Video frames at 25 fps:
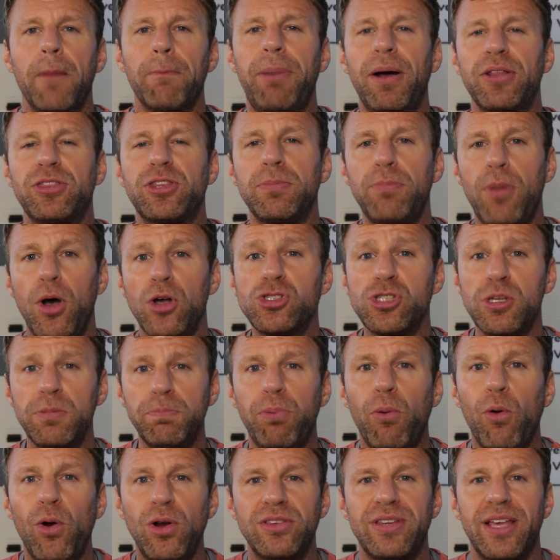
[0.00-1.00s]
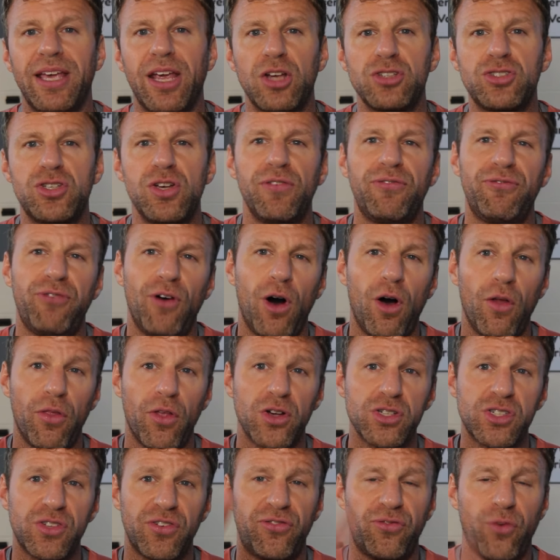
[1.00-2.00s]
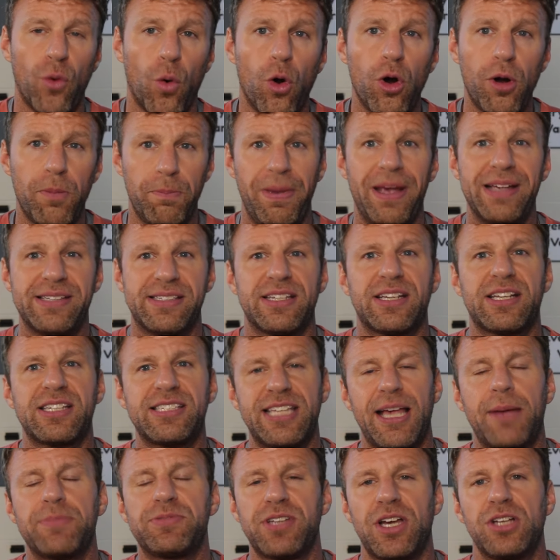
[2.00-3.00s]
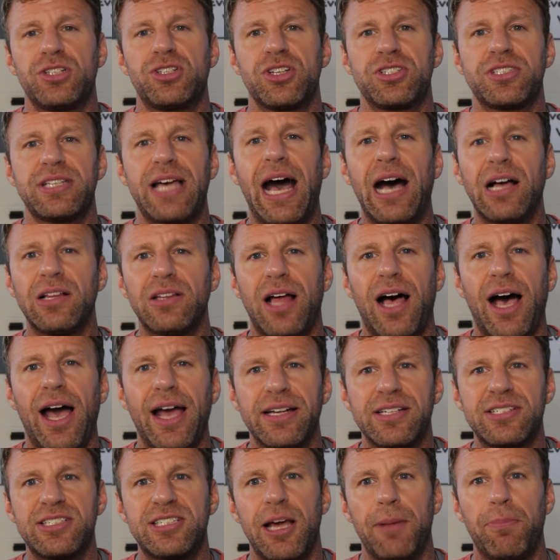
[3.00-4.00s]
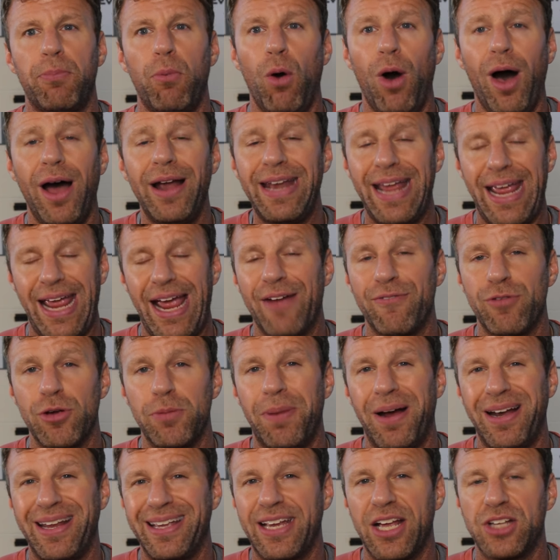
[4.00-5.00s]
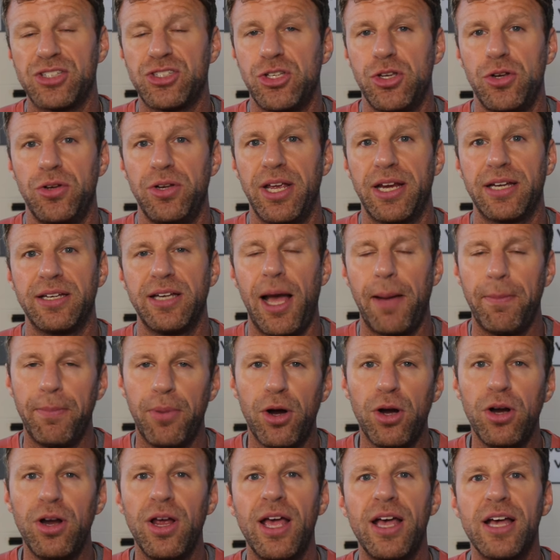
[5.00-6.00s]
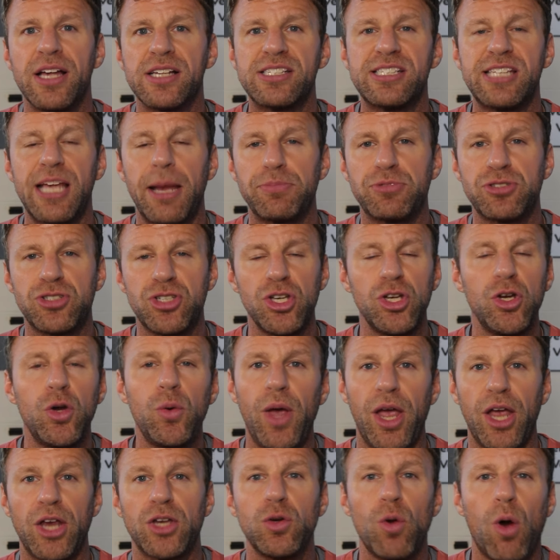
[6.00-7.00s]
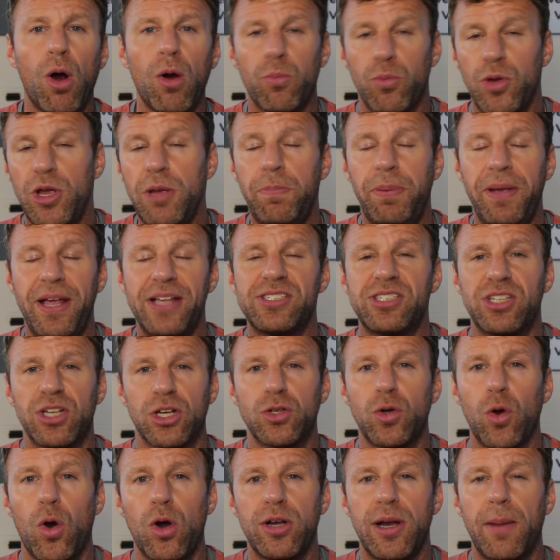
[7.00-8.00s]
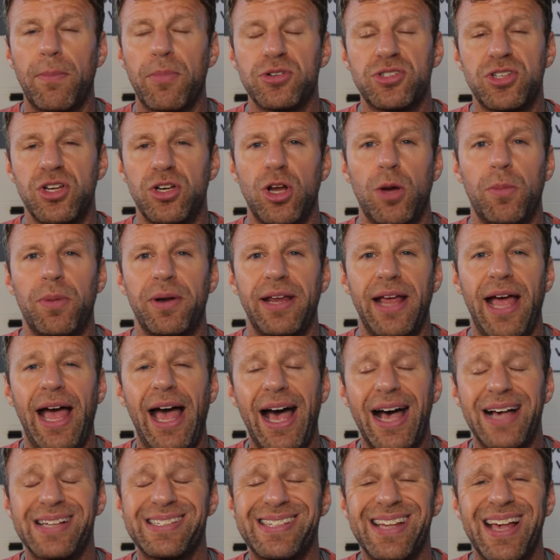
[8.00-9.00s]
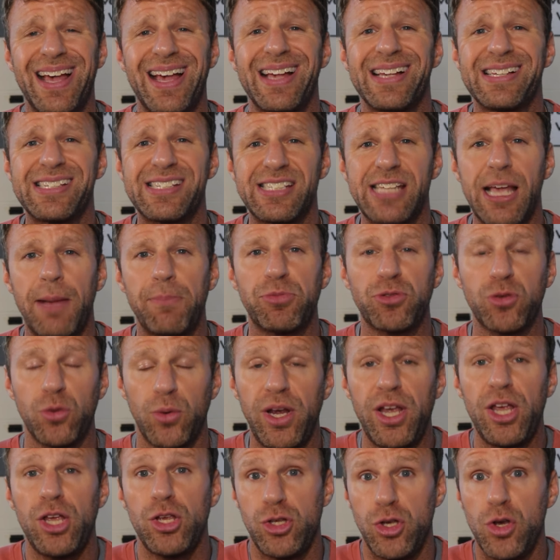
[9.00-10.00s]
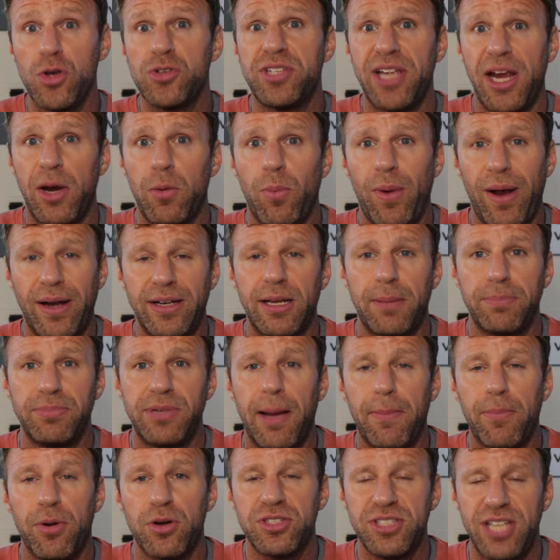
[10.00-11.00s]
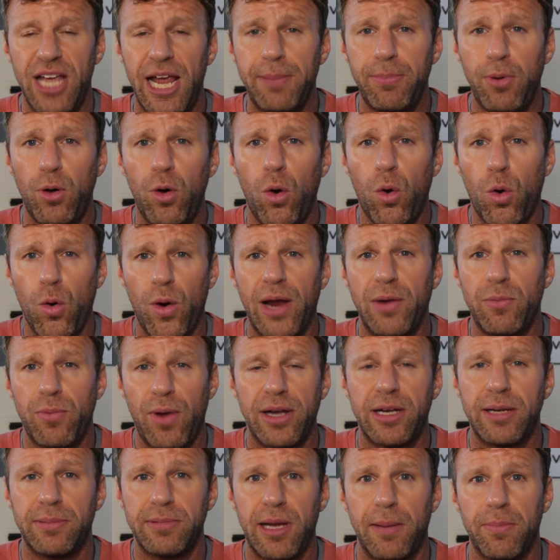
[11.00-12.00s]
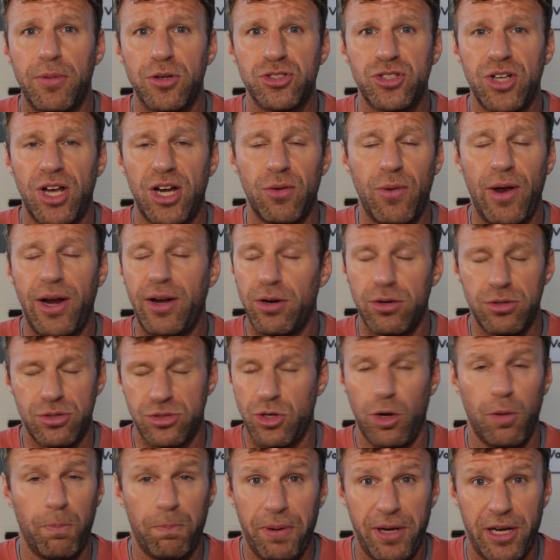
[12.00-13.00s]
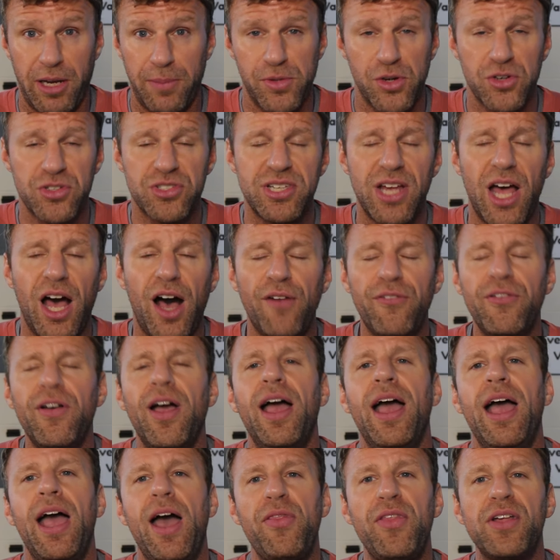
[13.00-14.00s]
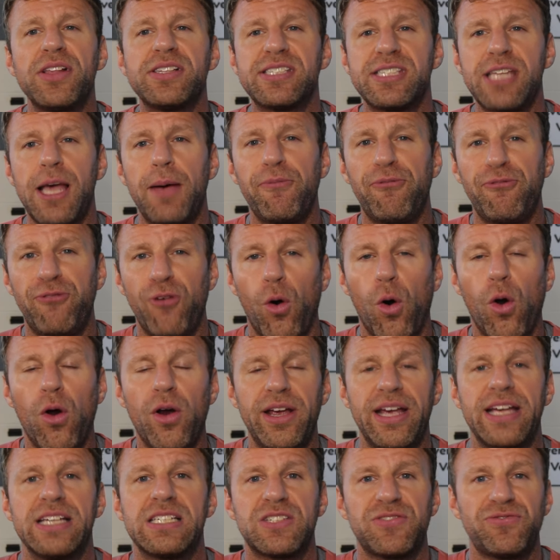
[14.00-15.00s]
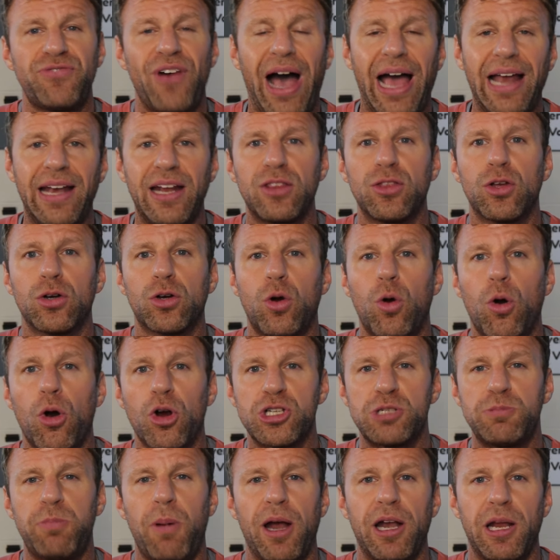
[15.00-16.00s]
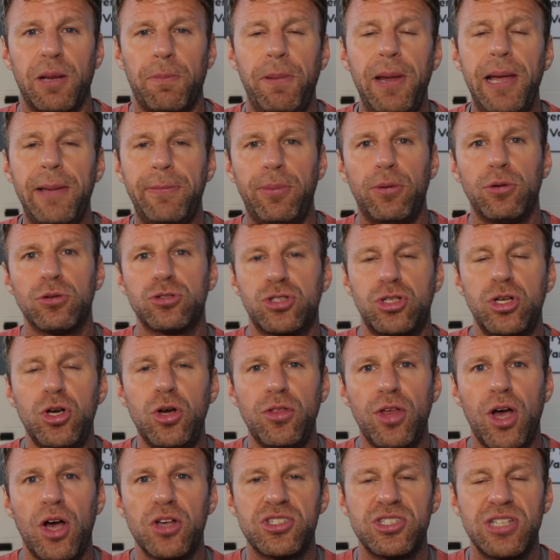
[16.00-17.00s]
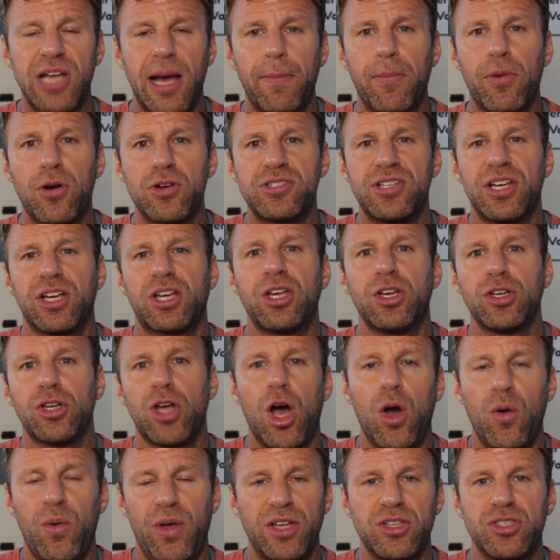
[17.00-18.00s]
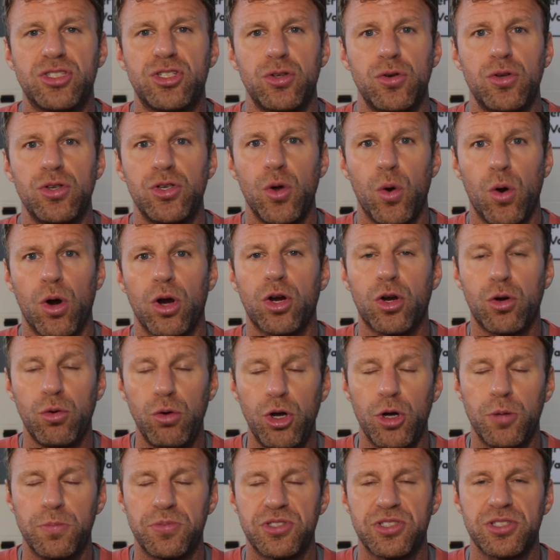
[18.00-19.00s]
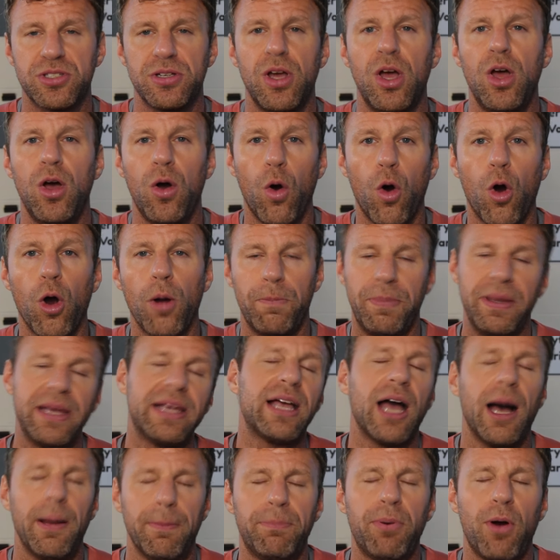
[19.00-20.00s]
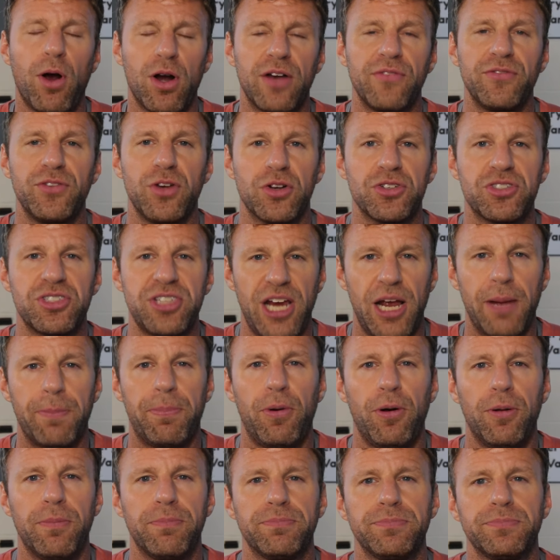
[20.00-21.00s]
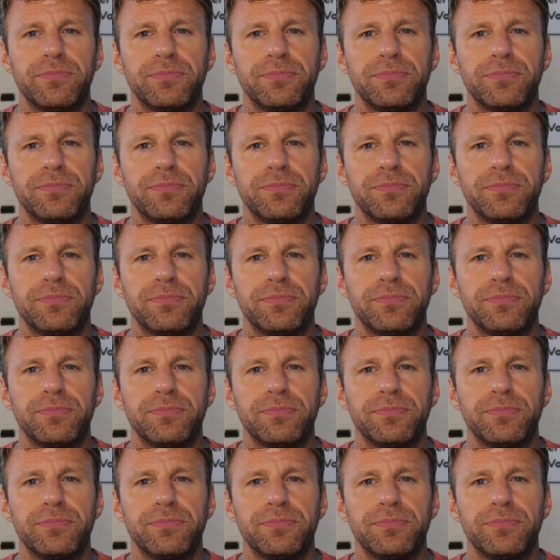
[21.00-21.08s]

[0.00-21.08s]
But the most important thing is you follow those four basic steps I just outlined. Step one, everybody gets a unique number. Step two, ignore repeats and ignore numbers that nobody has. Step three, use a random number table or a random number generator. Don't pick them yourself. And then step four is finding the corresponding people to those numbers that can go into your groups or become part of your sample.